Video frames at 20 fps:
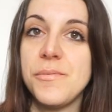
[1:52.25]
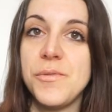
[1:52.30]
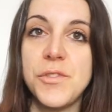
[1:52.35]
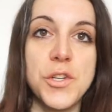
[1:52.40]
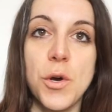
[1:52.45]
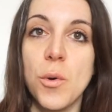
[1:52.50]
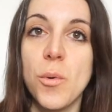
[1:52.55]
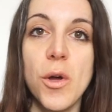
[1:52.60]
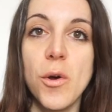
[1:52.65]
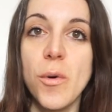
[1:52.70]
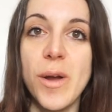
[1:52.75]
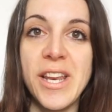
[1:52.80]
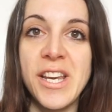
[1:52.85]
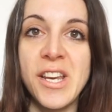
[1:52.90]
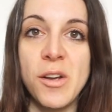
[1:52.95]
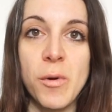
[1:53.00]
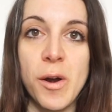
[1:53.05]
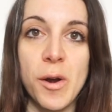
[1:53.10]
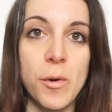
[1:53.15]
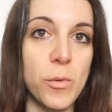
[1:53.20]
don't go
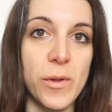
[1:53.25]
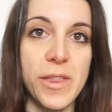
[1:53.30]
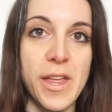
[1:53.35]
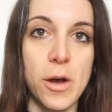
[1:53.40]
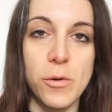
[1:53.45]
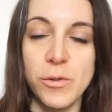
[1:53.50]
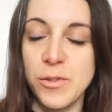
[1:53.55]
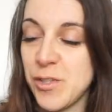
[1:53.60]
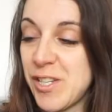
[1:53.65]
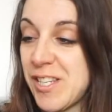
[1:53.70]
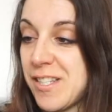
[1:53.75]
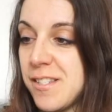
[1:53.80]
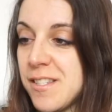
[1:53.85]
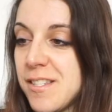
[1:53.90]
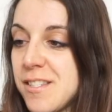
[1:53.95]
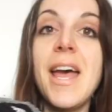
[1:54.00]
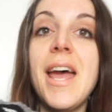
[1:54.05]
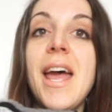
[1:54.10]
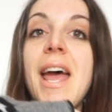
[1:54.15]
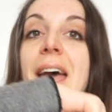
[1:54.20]
anywhere without
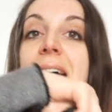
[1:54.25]
this.